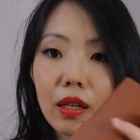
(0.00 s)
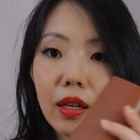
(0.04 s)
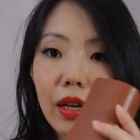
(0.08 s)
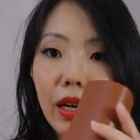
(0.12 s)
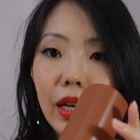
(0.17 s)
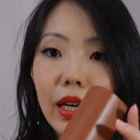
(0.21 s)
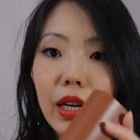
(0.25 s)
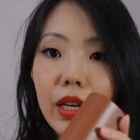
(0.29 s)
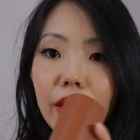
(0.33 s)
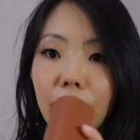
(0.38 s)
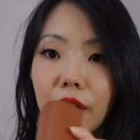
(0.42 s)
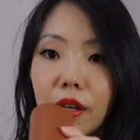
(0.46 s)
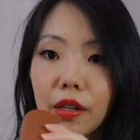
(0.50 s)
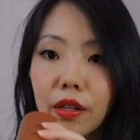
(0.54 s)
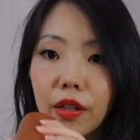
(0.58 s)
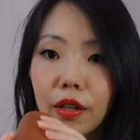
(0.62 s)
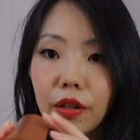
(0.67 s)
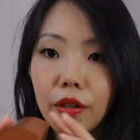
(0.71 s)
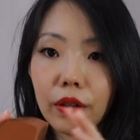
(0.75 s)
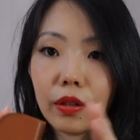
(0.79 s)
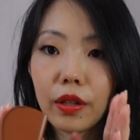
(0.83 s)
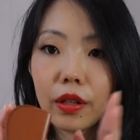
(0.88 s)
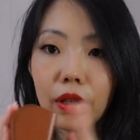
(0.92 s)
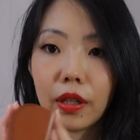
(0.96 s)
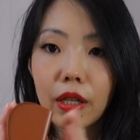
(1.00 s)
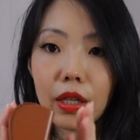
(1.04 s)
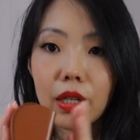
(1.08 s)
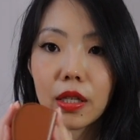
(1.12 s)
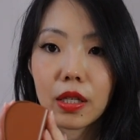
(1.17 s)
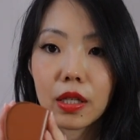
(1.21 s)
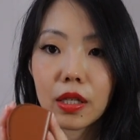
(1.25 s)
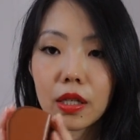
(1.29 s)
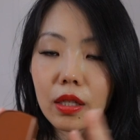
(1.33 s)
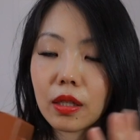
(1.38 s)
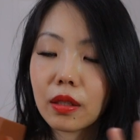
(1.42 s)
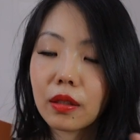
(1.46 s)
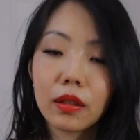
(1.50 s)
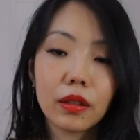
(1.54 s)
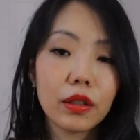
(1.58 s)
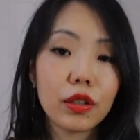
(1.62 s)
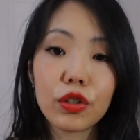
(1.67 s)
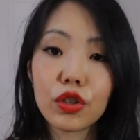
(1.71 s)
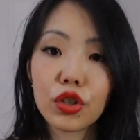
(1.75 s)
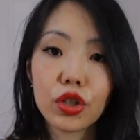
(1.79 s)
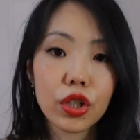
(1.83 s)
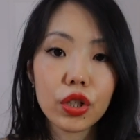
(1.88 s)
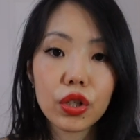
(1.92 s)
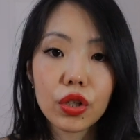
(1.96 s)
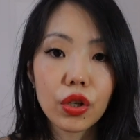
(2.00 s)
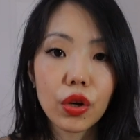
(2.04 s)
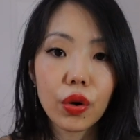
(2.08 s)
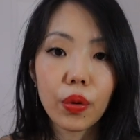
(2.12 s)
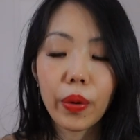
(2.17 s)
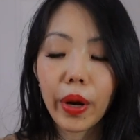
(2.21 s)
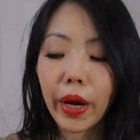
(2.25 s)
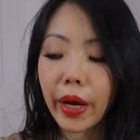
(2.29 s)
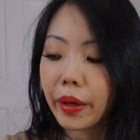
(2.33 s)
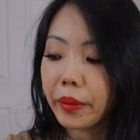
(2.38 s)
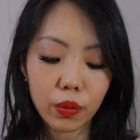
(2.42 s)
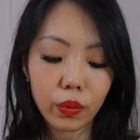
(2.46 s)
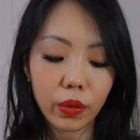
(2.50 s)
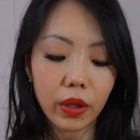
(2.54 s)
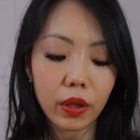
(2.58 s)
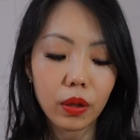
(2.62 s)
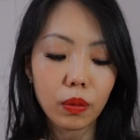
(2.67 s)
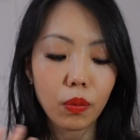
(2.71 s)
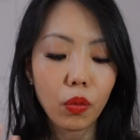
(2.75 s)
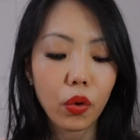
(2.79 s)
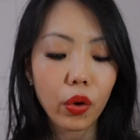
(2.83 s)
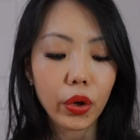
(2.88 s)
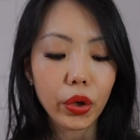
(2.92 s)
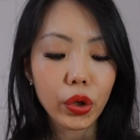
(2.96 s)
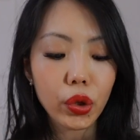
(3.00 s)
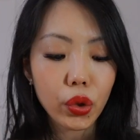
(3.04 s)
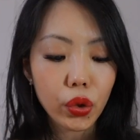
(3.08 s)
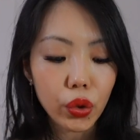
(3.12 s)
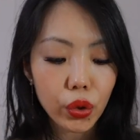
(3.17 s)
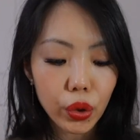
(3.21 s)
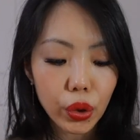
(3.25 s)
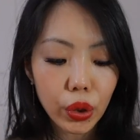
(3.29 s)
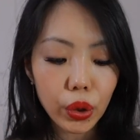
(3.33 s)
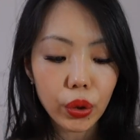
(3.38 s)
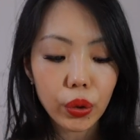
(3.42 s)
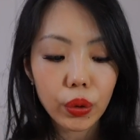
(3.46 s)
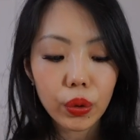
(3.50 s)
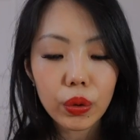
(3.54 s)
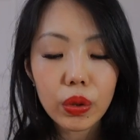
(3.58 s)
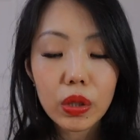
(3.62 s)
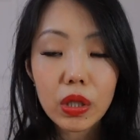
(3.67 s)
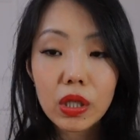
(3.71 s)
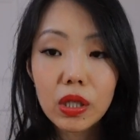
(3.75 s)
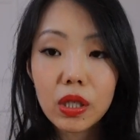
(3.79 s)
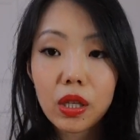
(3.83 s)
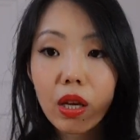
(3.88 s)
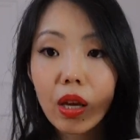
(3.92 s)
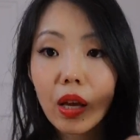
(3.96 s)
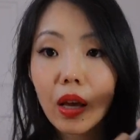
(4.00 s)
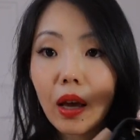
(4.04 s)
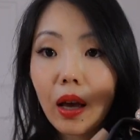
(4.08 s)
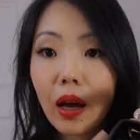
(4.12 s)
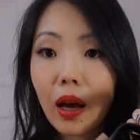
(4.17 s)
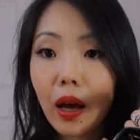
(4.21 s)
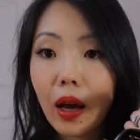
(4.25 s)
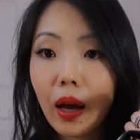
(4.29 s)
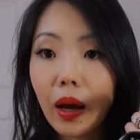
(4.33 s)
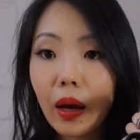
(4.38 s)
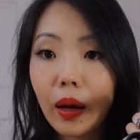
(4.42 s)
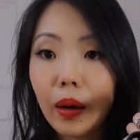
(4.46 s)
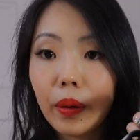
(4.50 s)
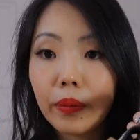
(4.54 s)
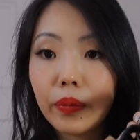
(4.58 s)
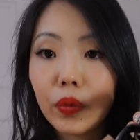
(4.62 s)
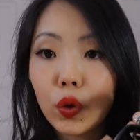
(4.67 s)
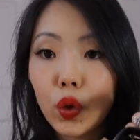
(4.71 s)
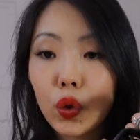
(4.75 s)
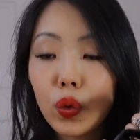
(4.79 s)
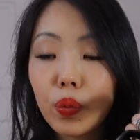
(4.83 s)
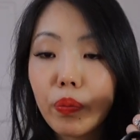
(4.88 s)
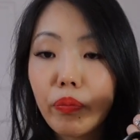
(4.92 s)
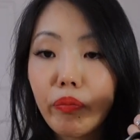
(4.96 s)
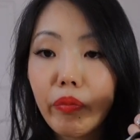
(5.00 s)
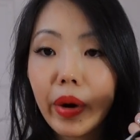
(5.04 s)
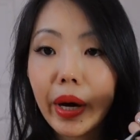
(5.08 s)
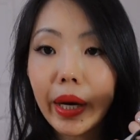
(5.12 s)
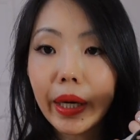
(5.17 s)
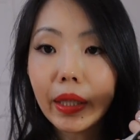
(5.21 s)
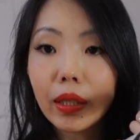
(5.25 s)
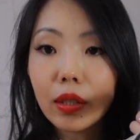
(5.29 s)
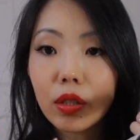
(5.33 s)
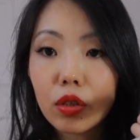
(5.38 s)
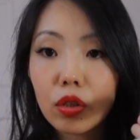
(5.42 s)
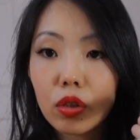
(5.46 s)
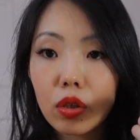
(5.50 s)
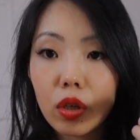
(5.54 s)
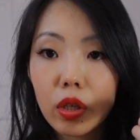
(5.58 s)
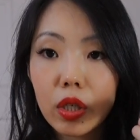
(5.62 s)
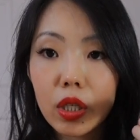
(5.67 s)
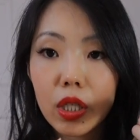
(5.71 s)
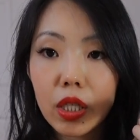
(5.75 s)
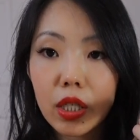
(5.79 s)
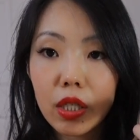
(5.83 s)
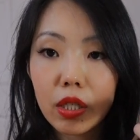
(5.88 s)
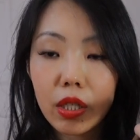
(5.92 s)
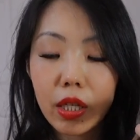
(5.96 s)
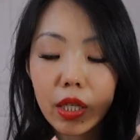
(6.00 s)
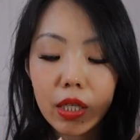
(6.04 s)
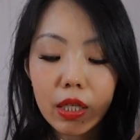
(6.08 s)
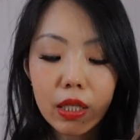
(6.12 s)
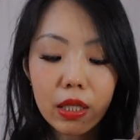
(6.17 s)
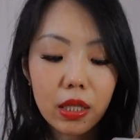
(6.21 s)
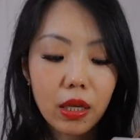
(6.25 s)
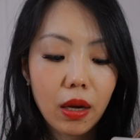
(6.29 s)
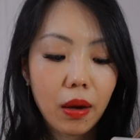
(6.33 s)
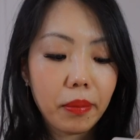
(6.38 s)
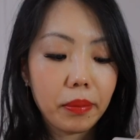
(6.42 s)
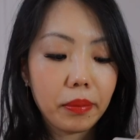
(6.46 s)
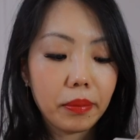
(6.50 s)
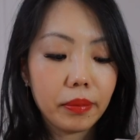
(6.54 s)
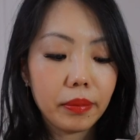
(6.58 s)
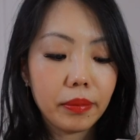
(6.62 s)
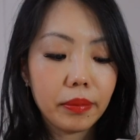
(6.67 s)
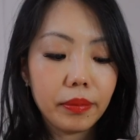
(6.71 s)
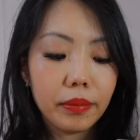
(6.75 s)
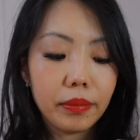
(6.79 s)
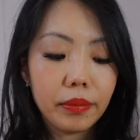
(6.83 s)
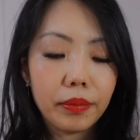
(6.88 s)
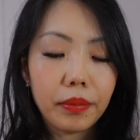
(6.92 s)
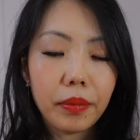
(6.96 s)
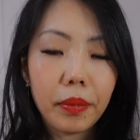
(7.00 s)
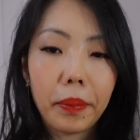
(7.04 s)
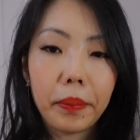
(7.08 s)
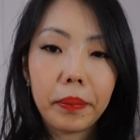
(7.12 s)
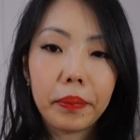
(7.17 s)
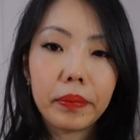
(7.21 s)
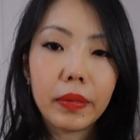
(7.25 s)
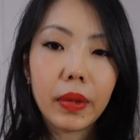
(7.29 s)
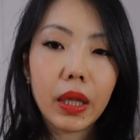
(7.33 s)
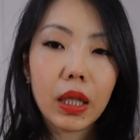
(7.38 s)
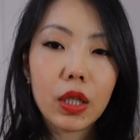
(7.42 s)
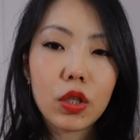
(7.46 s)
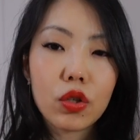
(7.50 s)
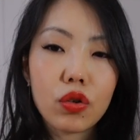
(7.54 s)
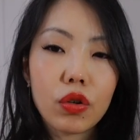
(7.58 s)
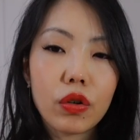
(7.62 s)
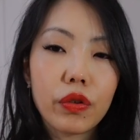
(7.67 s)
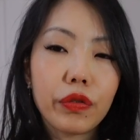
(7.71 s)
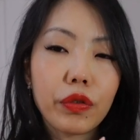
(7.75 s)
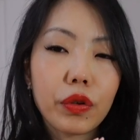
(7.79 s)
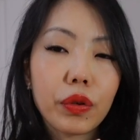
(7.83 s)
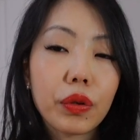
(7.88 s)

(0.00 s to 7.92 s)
Anything thicker than this, there's just no way. With more use, um, you might start seeing some sort of